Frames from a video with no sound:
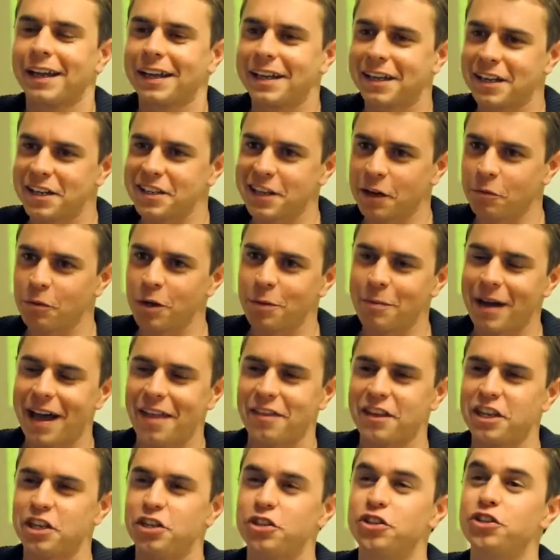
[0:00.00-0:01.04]
Can you tell me
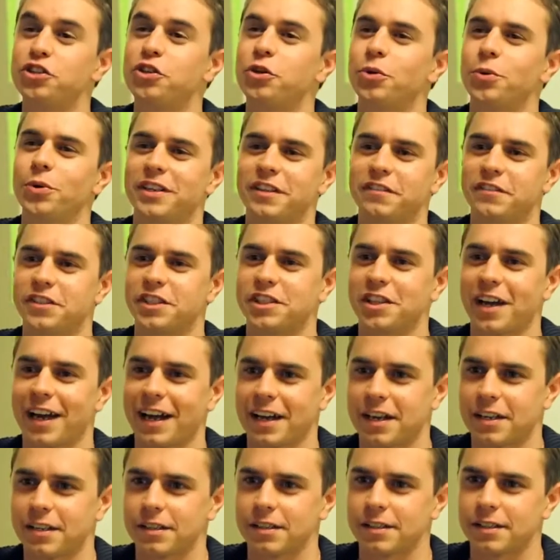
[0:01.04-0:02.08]
about the intuitive
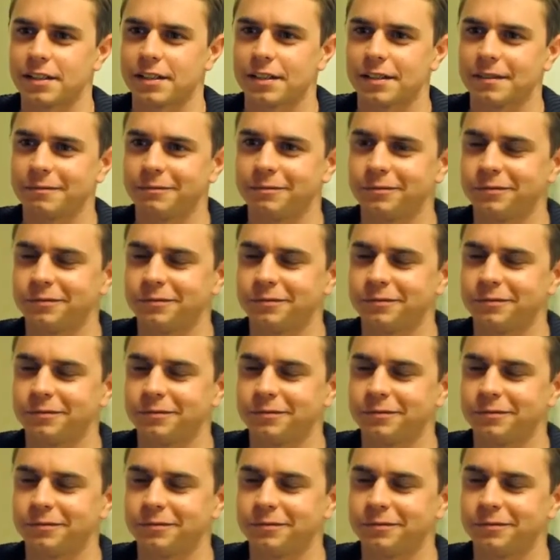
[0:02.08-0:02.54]
scientist?